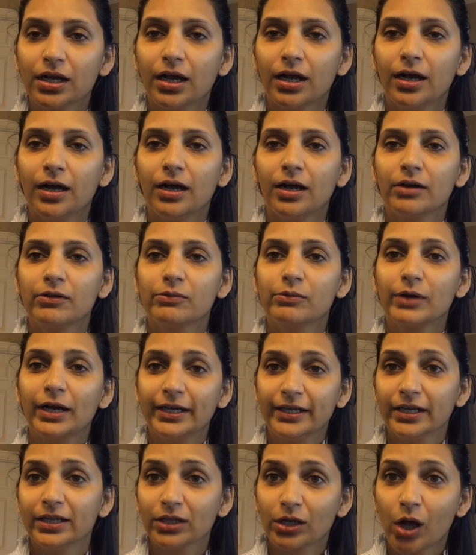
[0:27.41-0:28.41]

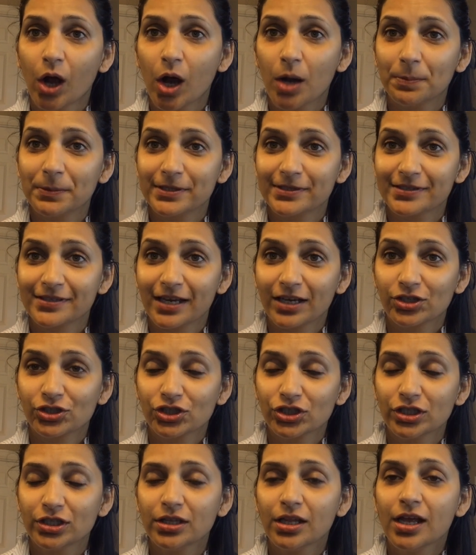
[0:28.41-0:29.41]
right in the comment
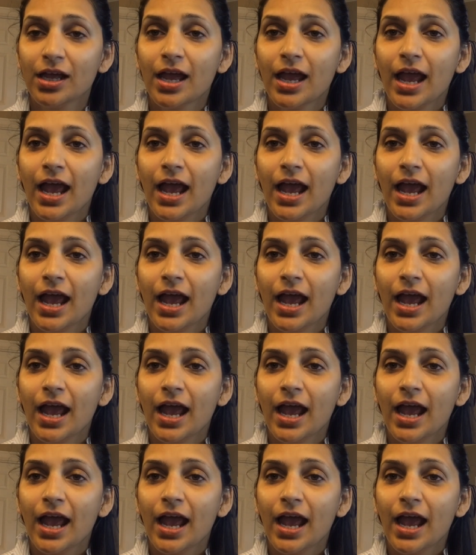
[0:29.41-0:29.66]
section.